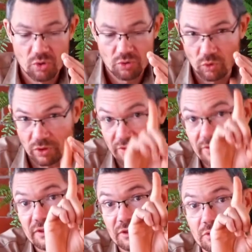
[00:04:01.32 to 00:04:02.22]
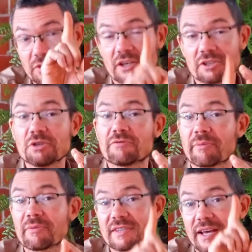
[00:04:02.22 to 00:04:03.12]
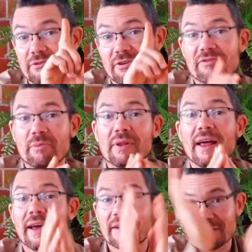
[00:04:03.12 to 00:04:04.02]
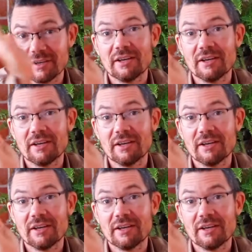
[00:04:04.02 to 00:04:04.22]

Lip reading: will shoot from the center of the plant